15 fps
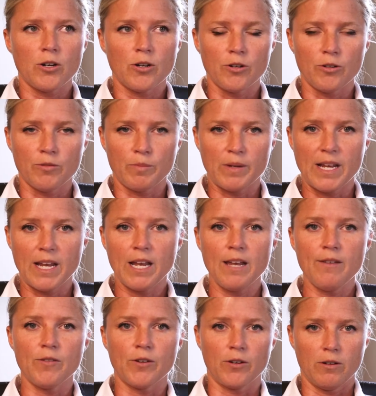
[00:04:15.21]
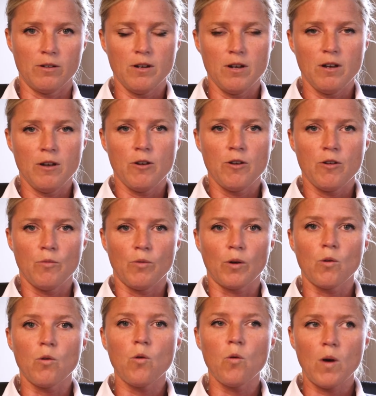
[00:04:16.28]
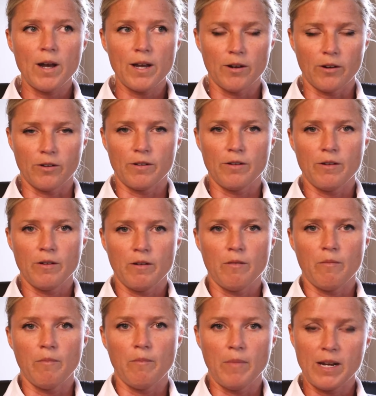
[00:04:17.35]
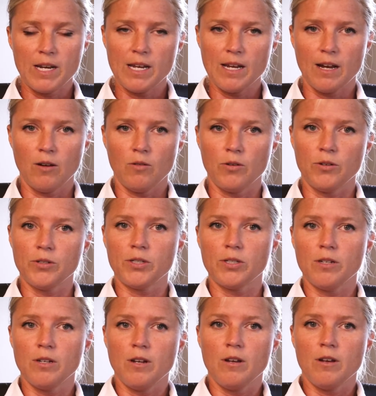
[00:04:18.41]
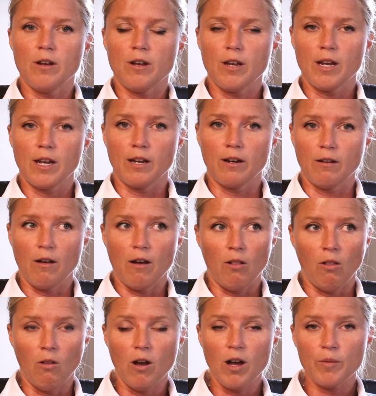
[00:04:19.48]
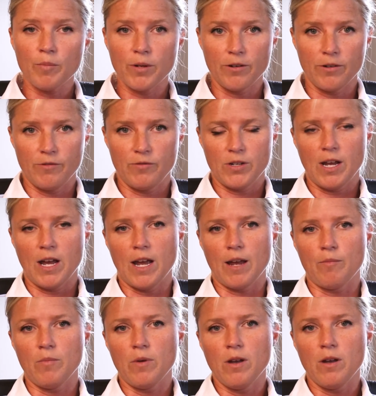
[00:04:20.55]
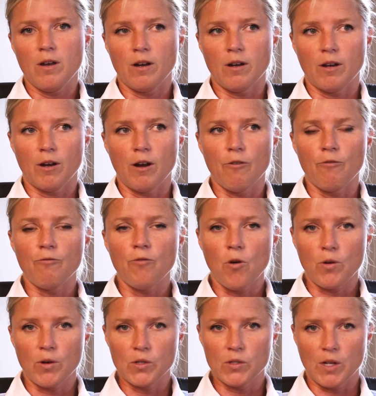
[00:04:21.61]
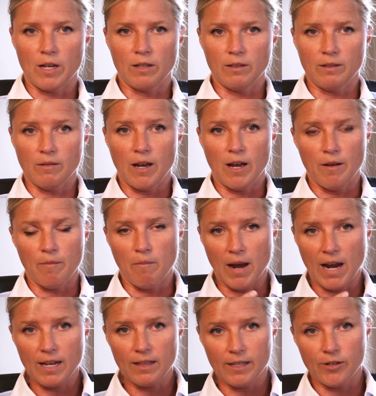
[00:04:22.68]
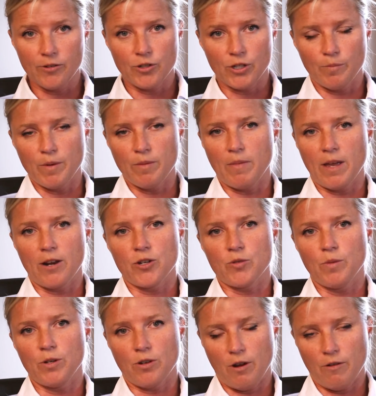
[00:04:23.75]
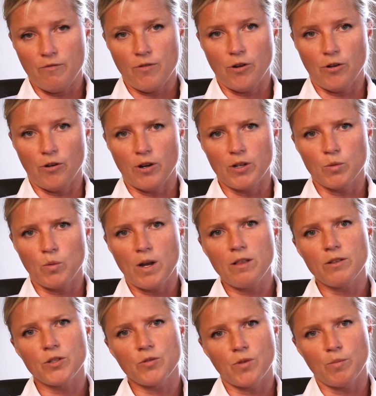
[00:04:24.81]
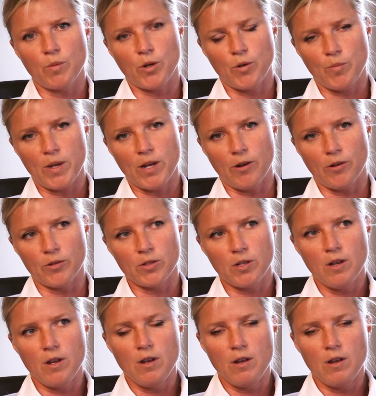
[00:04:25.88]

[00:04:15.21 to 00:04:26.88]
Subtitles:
her behavior required many hours and a long period of time a focus on my leadership and management of her, as well as from her peers.